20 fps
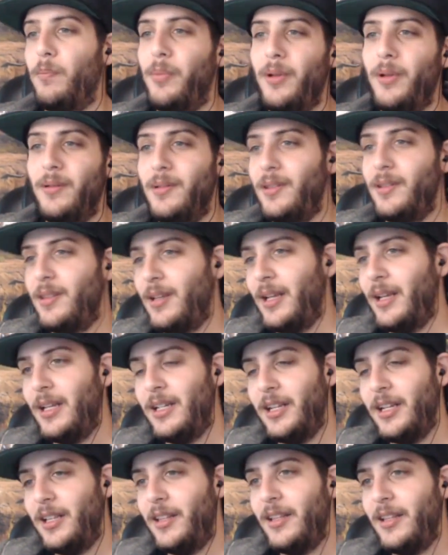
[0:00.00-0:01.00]
But
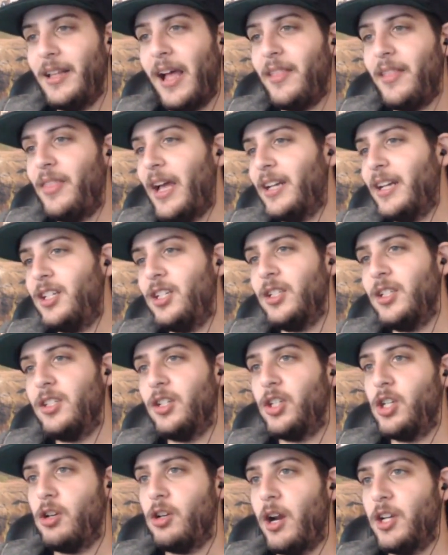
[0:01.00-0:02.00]
that's just a
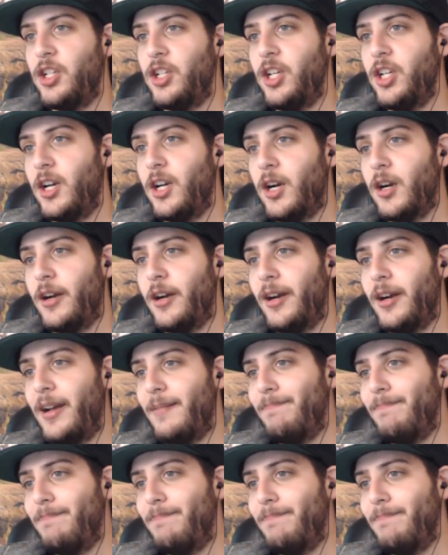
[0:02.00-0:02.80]
stretch here.